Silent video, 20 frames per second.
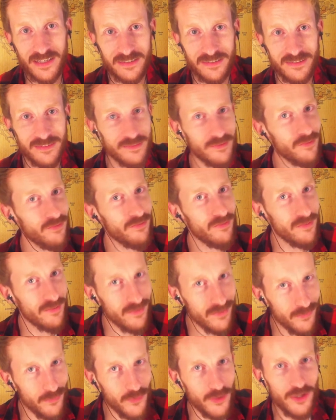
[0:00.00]
And
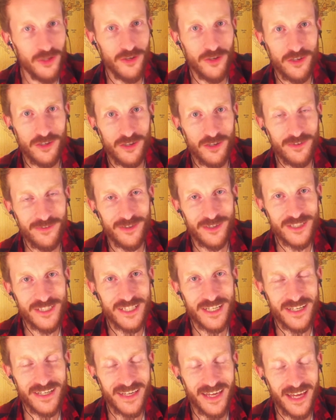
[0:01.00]
when you go to
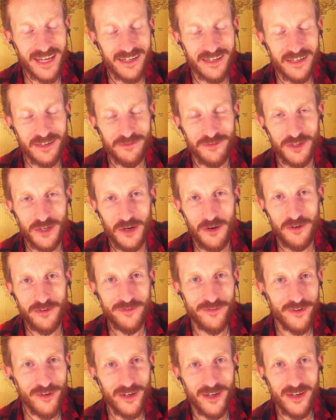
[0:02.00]
university in Canada, if you're
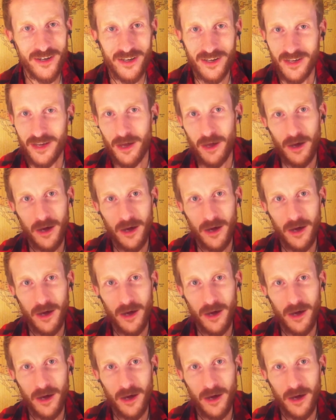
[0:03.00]
going for a